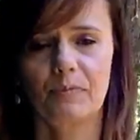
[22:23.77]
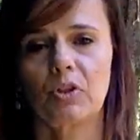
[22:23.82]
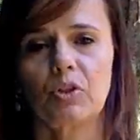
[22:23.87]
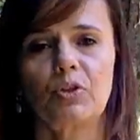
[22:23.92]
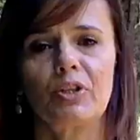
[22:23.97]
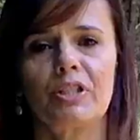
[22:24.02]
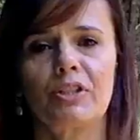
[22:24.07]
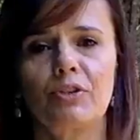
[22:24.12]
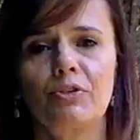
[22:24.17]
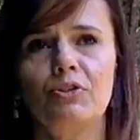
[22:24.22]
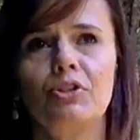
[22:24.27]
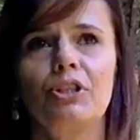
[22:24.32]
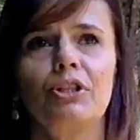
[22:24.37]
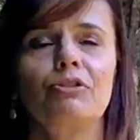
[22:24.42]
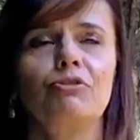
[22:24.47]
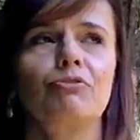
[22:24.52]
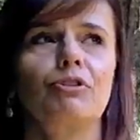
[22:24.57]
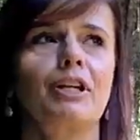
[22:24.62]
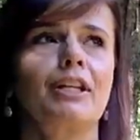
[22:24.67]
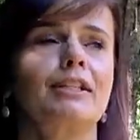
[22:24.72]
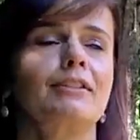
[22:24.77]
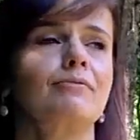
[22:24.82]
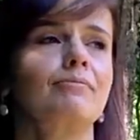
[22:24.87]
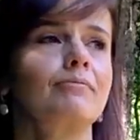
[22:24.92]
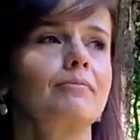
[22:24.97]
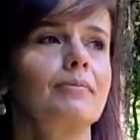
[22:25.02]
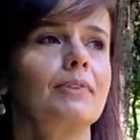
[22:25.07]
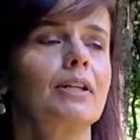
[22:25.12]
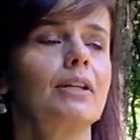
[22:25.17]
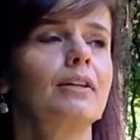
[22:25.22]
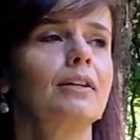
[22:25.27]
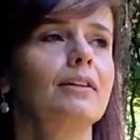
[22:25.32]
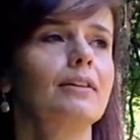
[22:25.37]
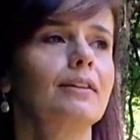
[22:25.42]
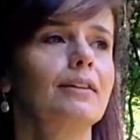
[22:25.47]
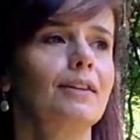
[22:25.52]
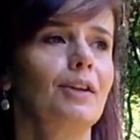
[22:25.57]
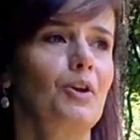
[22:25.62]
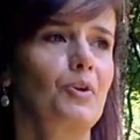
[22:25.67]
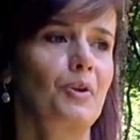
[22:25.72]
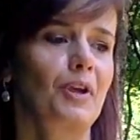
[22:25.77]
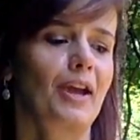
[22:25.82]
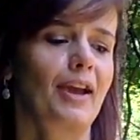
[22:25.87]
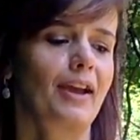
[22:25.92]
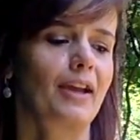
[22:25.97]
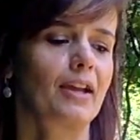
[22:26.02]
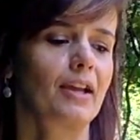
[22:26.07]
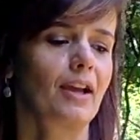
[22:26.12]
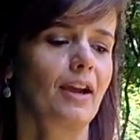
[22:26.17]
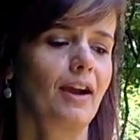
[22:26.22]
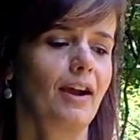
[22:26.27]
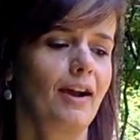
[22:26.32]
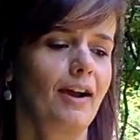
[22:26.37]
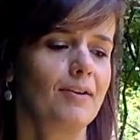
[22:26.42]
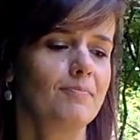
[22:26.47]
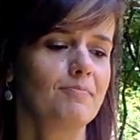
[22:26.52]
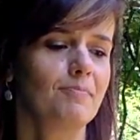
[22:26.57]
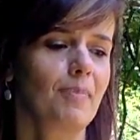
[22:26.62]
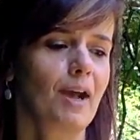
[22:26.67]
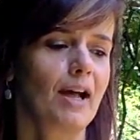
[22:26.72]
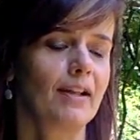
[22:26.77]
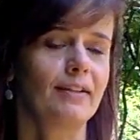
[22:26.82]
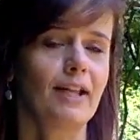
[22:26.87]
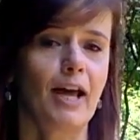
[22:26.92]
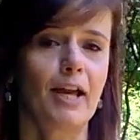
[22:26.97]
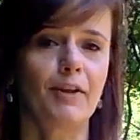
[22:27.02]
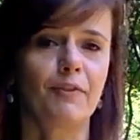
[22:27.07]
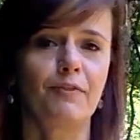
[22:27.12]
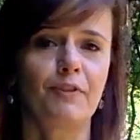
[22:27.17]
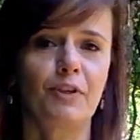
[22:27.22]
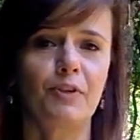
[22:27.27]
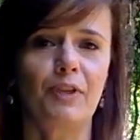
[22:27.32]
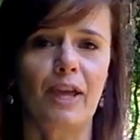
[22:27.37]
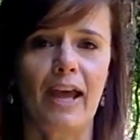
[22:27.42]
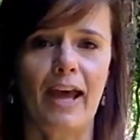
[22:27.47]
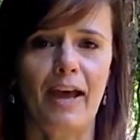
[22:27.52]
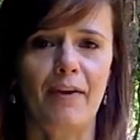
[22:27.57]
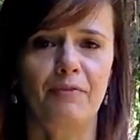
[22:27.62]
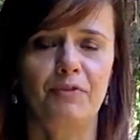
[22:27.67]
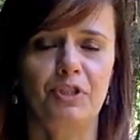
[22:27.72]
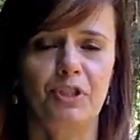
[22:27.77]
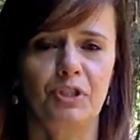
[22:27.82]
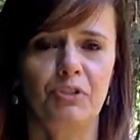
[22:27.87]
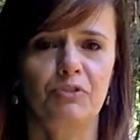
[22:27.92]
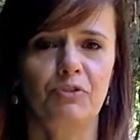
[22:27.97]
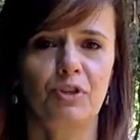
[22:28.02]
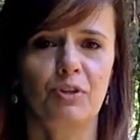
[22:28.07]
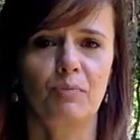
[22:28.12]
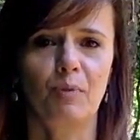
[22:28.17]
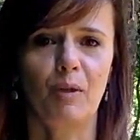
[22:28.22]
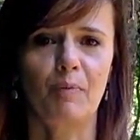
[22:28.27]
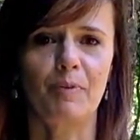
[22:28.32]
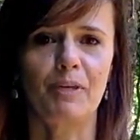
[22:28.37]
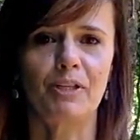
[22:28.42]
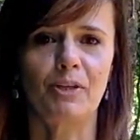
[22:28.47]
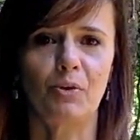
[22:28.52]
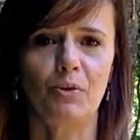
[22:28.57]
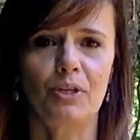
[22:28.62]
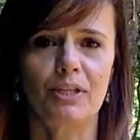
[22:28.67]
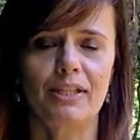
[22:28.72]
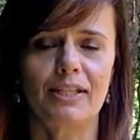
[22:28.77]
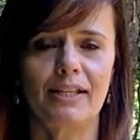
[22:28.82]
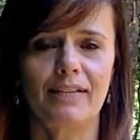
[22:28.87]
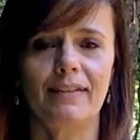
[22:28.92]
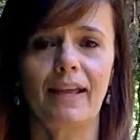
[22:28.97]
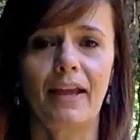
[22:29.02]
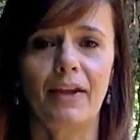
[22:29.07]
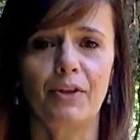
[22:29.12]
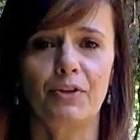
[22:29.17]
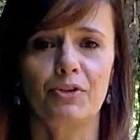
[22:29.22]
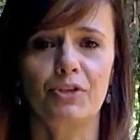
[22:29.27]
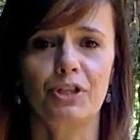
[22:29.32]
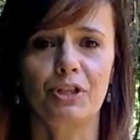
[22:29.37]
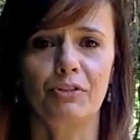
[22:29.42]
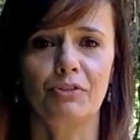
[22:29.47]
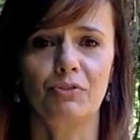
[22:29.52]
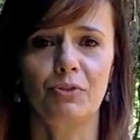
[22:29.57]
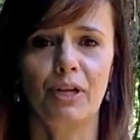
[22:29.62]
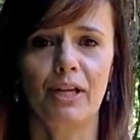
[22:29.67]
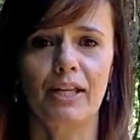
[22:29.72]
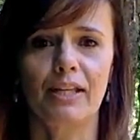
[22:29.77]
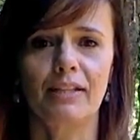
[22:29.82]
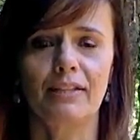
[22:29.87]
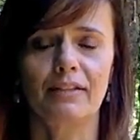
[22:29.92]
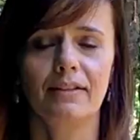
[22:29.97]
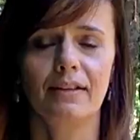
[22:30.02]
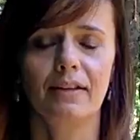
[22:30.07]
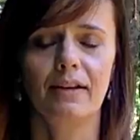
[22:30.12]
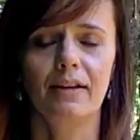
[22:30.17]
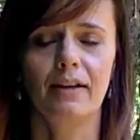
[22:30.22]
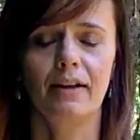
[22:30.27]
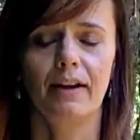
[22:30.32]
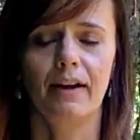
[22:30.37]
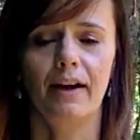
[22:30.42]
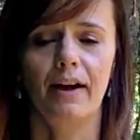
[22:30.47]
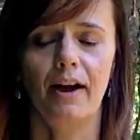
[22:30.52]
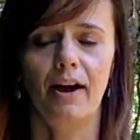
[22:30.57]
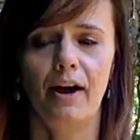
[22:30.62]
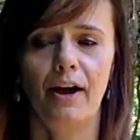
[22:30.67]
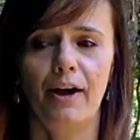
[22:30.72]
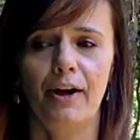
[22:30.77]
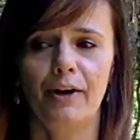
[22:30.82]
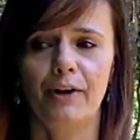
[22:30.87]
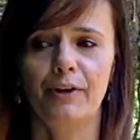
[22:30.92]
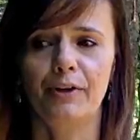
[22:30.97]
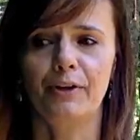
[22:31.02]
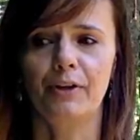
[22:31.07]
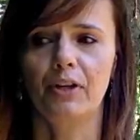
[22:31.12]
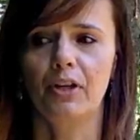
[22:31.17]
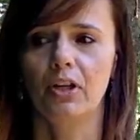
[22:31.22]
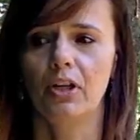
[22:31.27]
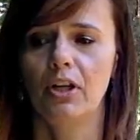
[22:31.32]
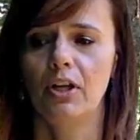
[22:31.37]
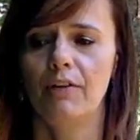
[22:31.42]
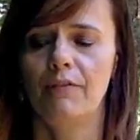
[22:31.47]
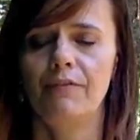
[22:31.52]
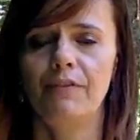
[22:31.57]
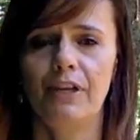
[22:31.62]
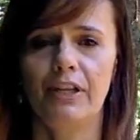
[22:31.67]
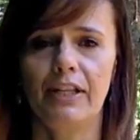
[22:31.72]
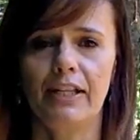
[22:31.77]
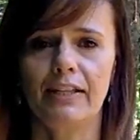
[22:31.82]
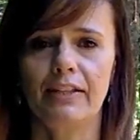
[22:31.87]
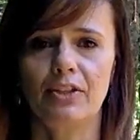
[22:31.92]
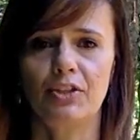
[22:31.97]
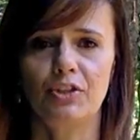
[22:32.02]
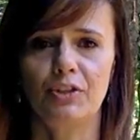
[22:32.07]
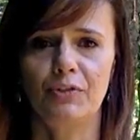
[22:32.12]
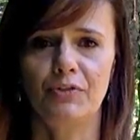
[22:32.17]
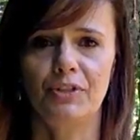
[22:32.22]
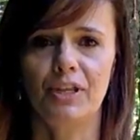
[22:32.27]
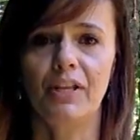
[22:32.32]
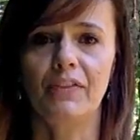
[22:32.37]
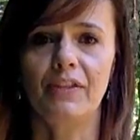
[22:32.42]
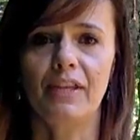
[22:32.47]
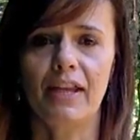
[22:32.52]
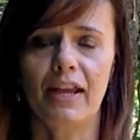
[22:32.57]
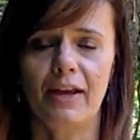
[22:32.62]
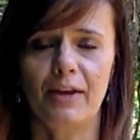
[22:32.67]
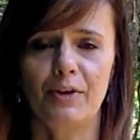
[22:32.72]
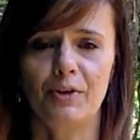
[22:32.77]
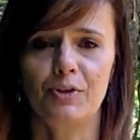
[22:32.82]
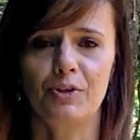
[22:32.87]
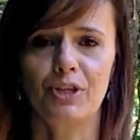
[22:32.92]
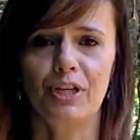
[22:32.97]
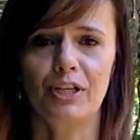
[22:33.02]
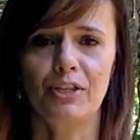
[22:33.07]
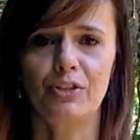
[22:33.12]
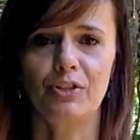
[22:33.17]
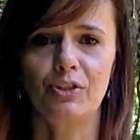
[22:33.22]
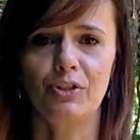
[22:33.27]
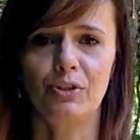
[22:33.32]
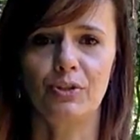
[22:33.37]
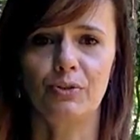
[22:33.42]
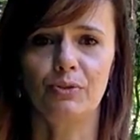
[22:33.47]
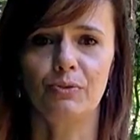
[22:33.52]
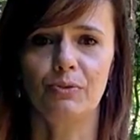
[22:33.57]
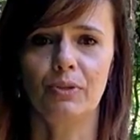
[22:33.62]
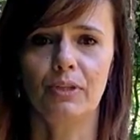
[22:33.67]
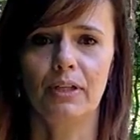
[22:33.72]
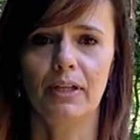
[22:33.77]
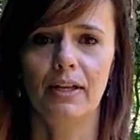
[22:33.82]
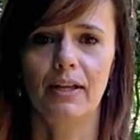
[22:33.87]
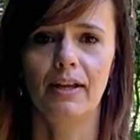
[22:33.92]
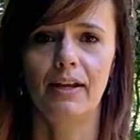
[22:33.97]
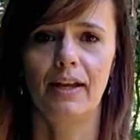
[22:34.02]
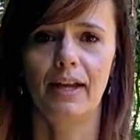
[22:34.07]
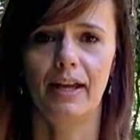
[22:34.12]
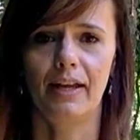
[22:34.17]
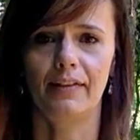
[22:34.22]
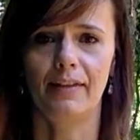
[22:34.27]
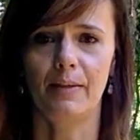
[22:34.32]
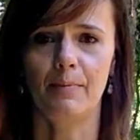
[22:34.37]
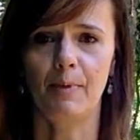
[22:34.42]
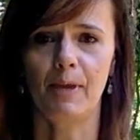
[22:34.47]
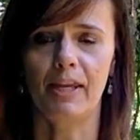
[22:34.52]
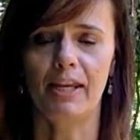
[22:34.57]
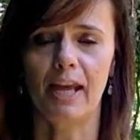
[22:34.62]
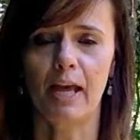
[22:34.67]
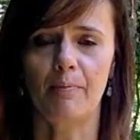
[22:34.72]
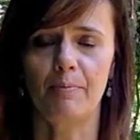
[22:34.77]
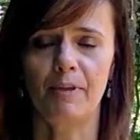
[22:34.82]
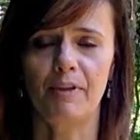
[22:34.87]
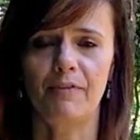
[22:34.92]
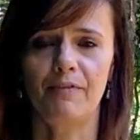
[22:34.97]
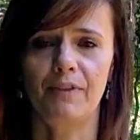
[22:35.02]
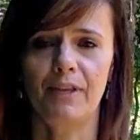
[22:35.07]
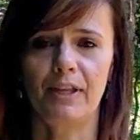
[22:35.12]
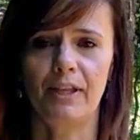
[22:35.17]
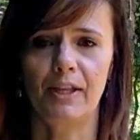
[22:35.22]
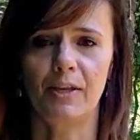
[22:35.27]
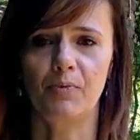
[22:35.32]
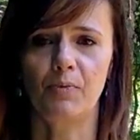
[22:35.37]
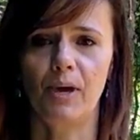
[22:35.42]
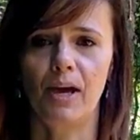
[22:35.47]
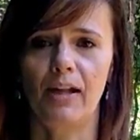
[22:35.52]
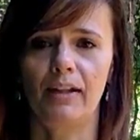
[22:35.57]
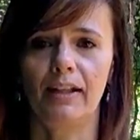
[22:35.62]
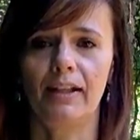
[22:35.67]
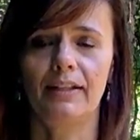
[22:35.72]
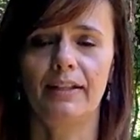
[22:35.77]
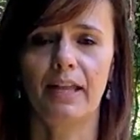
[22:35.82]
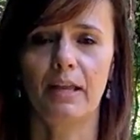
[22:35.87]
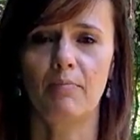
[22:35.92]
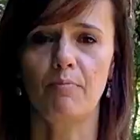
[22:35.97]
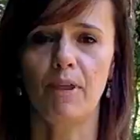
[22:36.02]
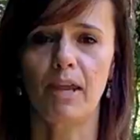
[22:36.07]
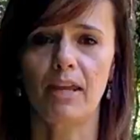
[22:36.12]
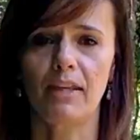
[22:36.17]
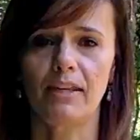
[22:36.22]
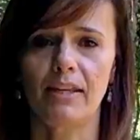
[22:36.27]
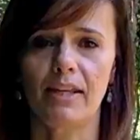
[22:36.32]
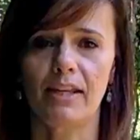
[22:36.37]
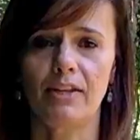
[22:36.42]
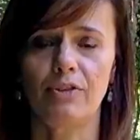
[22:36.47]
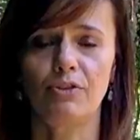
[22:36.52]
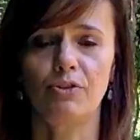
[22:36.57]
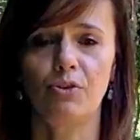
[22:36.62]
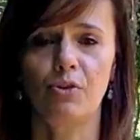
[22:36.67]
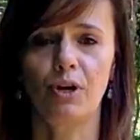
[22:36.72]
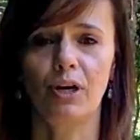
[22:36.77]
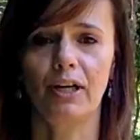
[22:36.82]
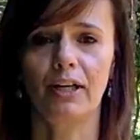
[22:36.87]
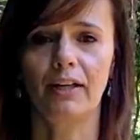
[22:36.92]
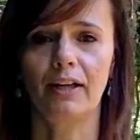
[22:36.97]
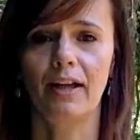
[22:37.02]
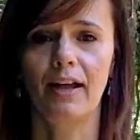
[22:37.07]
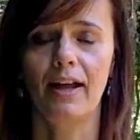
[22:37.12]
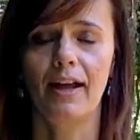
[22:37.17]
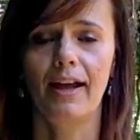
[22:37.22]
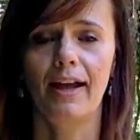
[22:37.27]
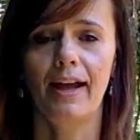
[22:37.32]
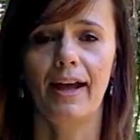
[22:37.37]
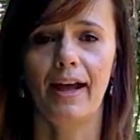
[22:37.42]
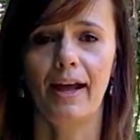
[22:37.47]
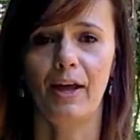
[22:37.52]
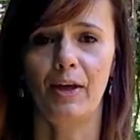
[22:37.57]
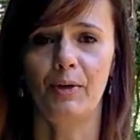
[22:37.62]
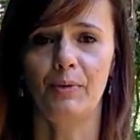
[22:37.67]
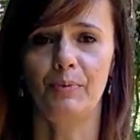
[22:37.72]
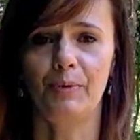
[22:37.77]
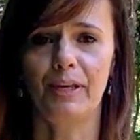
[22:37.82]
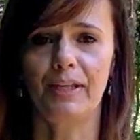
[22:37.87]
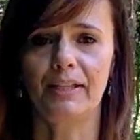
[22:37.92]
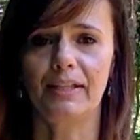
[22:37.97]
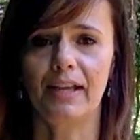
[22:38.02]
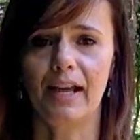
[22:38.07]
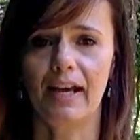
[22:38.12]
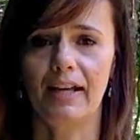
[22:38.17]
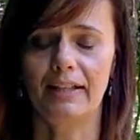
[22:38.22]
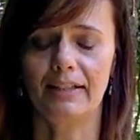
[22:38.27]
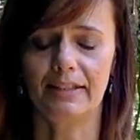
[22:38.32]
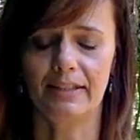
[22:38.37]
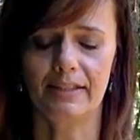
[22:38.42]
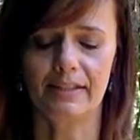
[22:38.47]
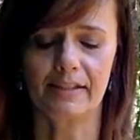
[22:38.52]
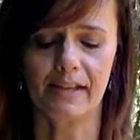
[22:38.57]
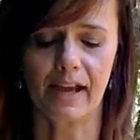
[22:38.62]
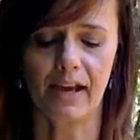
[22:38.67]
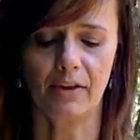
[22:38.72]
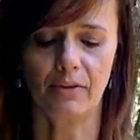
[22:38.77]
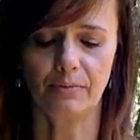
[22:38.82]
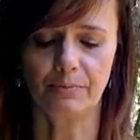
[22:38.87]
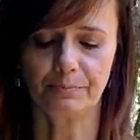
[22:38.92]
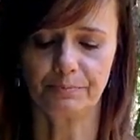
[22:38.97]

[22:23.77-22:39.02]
Crystal children. Okay. A lot of you that have children might be noticing that your children are feeling the shifts in the energy too. And they may not be feeling well, and they may need your help and guidance now.